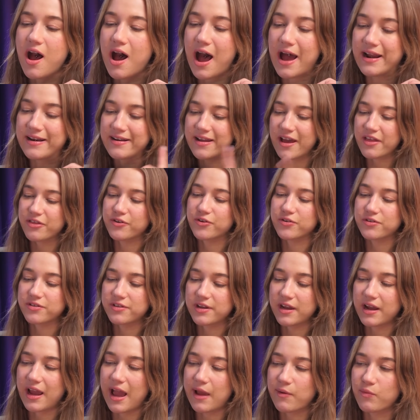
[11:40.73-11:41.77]
Another
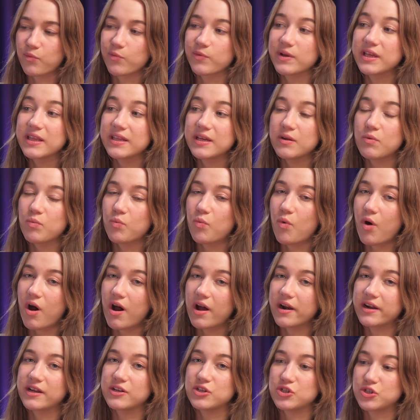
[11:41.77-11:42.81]
thing I really
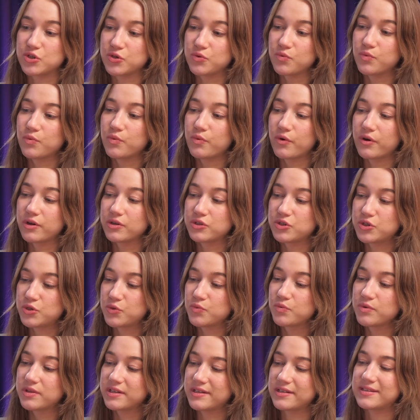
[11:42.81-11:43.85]
want to do to
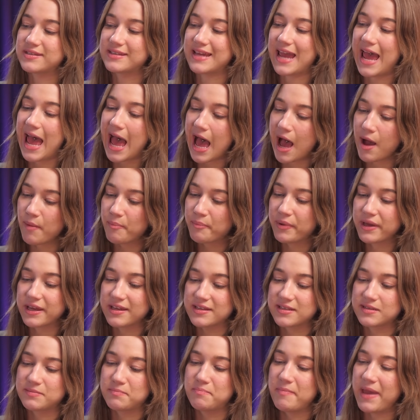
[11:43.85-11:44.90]
this app
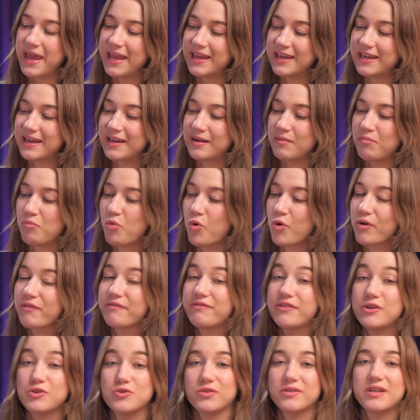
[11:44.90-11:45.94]
is make it more
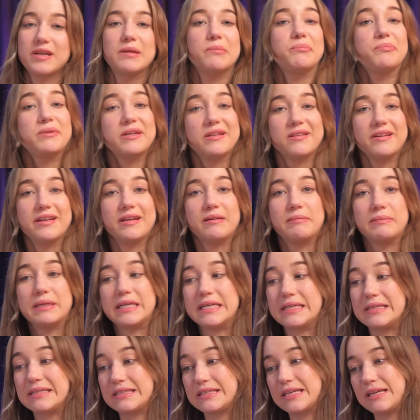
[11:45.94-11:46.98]
visually appealing
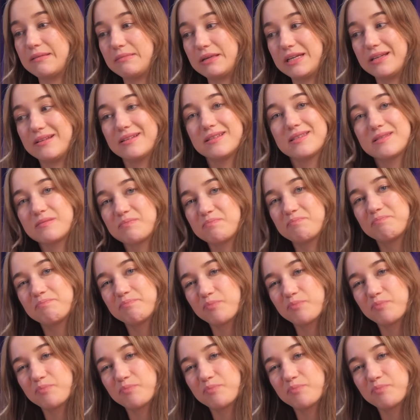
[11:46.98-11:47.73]
because I mean it's